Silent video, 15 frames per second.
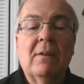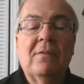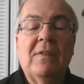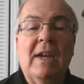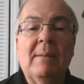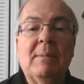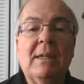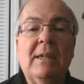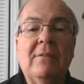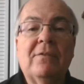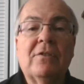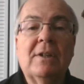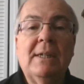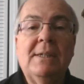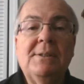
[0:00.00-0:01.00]
family and
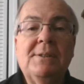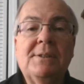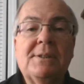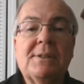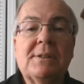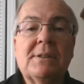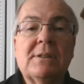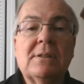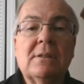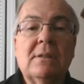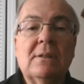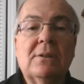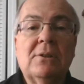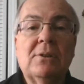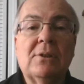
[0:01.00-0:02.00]
friends
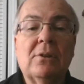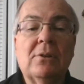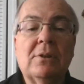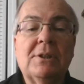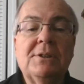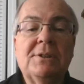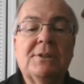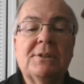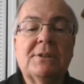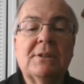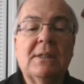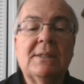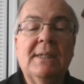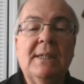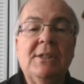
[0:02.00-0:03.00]
to the Lord's
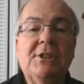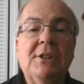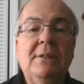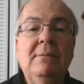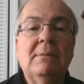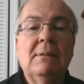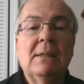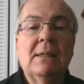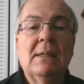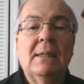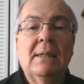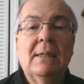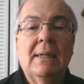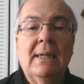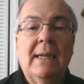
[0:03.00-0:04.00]
attention
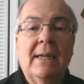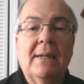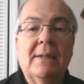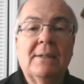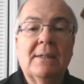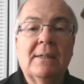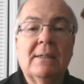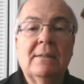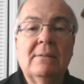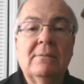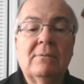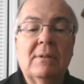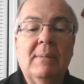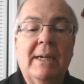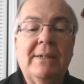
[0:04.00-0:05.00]
and uh,
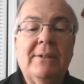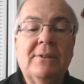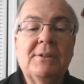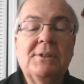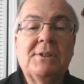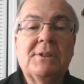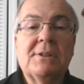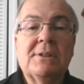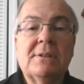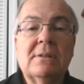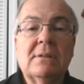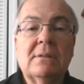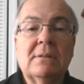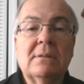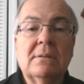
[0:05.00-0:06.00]

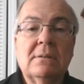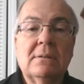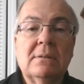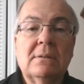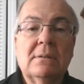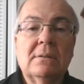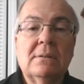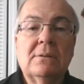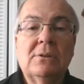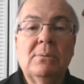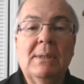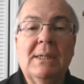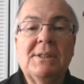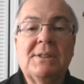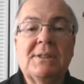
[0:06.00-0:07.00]
reminders
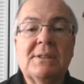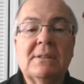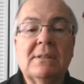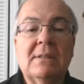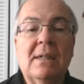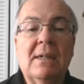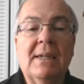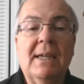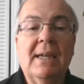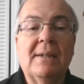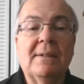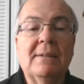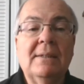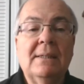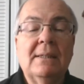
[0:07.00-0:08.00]
to us
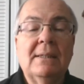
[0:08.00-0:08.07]
again